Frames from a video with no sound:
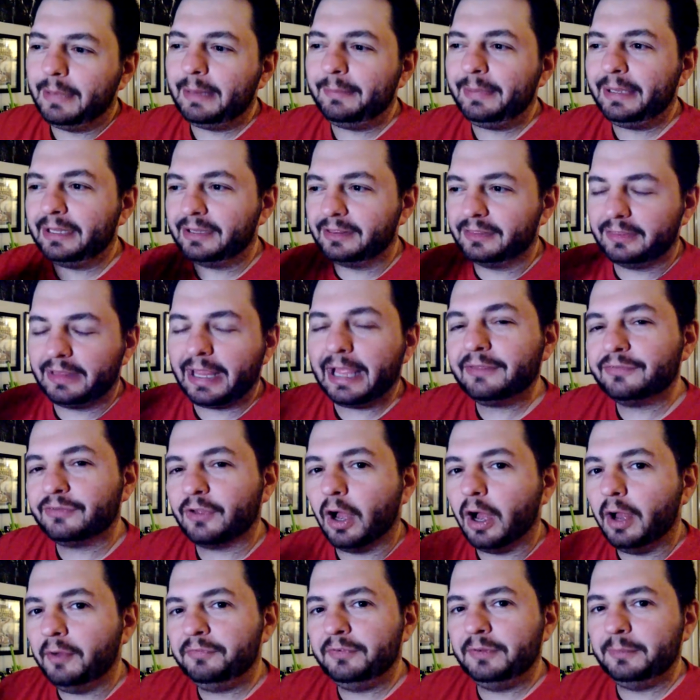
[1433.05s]
Maybe
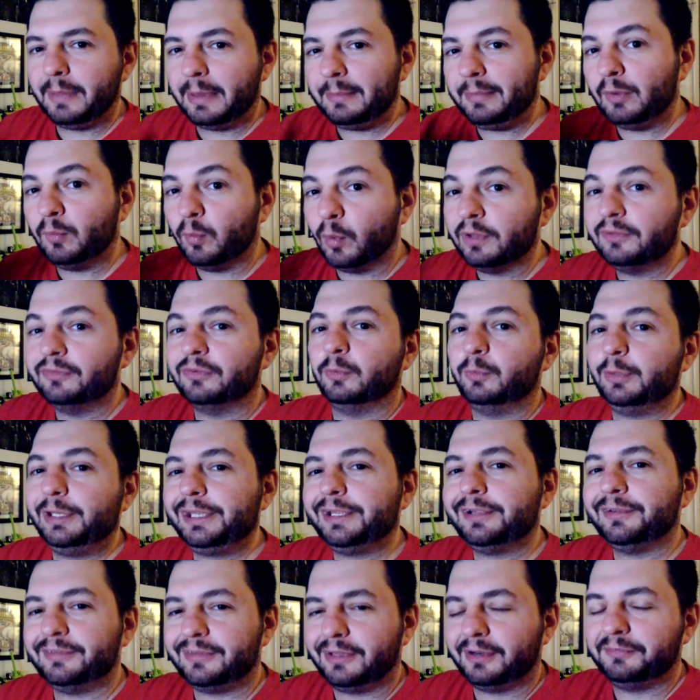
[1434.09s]
less often, maybe once a
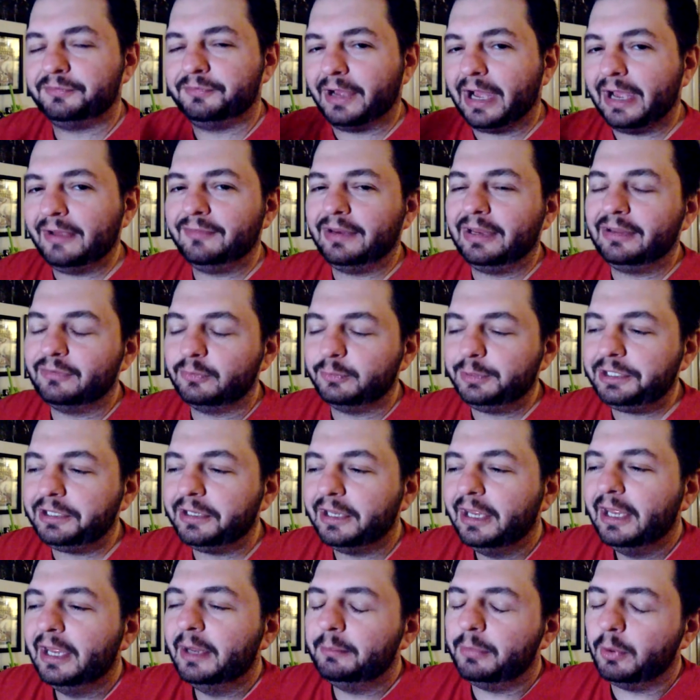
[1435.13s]
week instead of five days a
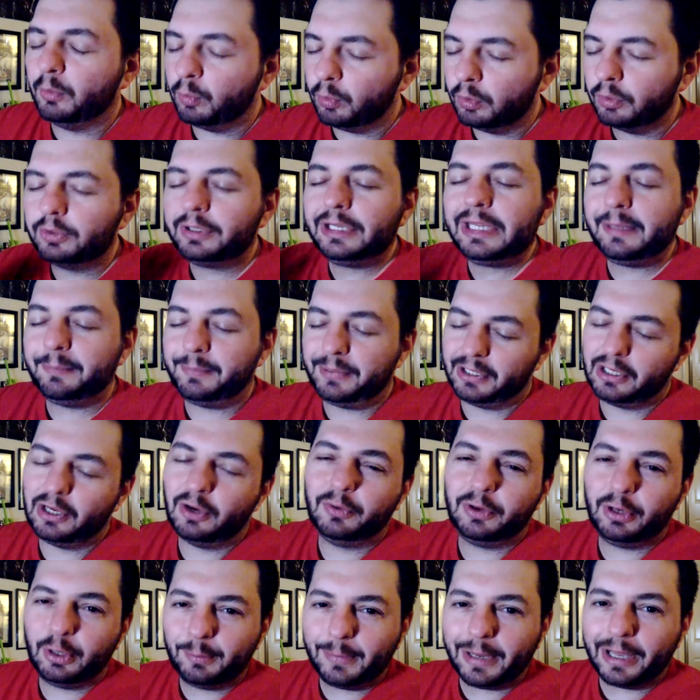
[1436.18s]
week, but we'll keep it
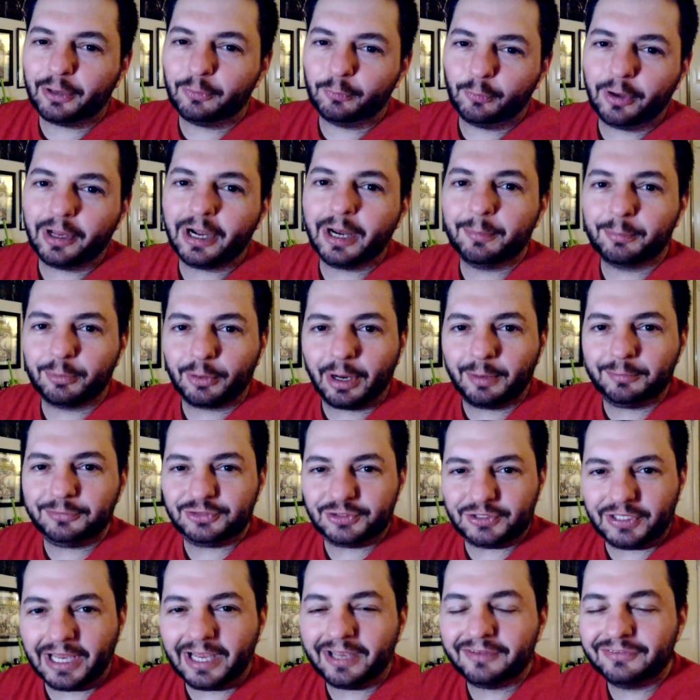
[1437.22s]
going no matter what. I
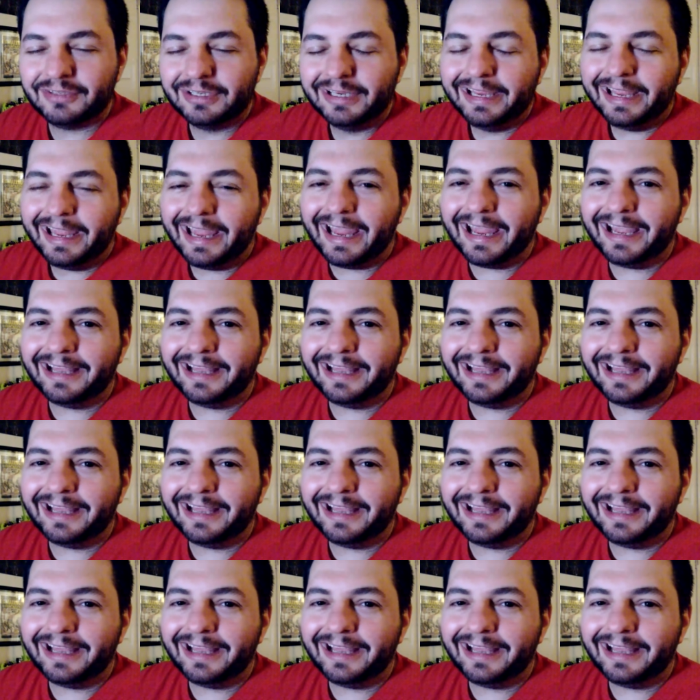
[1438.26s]
promise you guys.